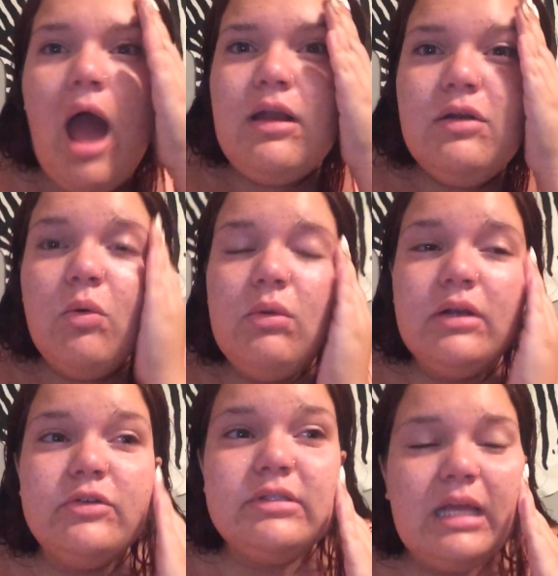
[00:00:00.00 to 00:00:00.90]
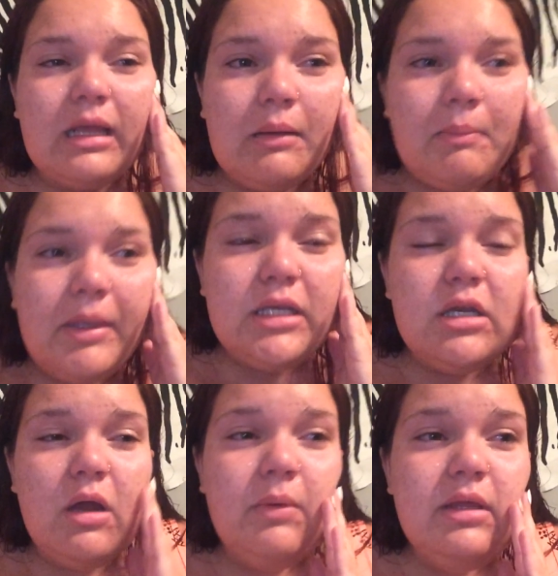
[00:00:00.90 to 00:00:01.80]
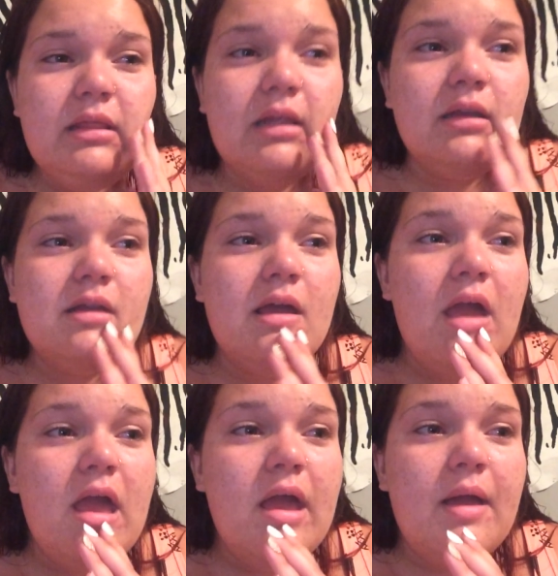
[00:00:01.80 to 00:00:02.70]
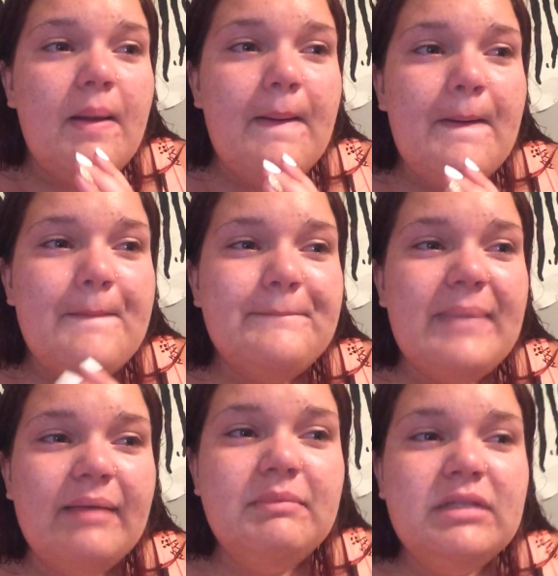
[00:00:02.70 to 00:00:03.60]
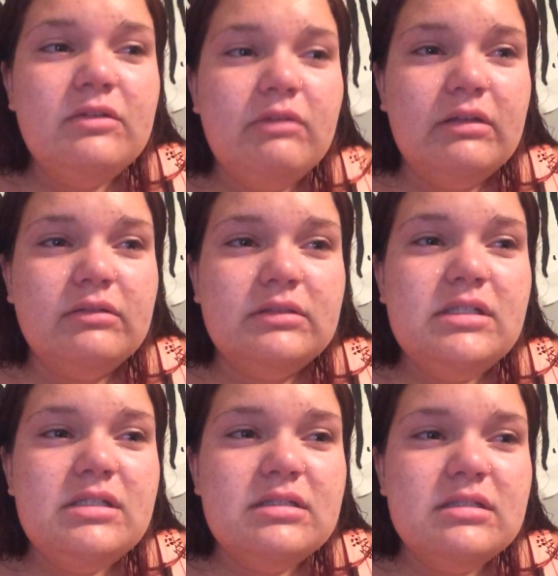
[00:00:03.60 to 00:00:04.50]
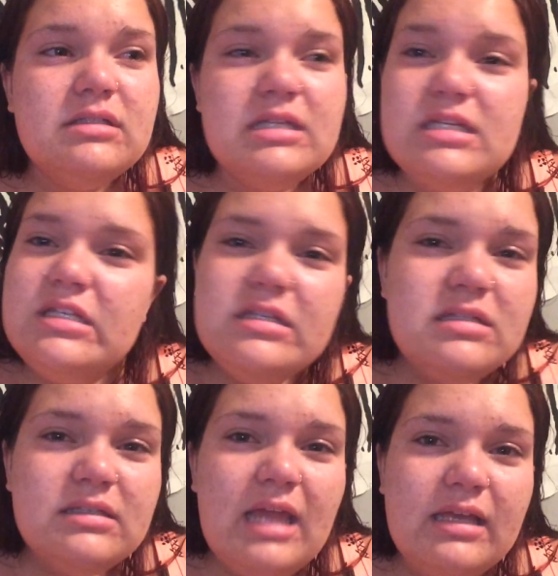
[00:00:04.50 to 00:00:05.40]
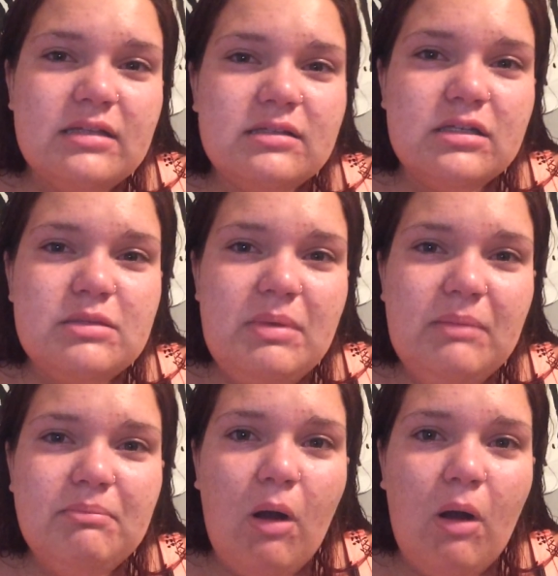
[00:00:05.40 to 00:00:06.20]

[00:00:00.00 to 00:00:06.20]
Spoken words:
I don't understand. But knowing that my mental illnesses take such a big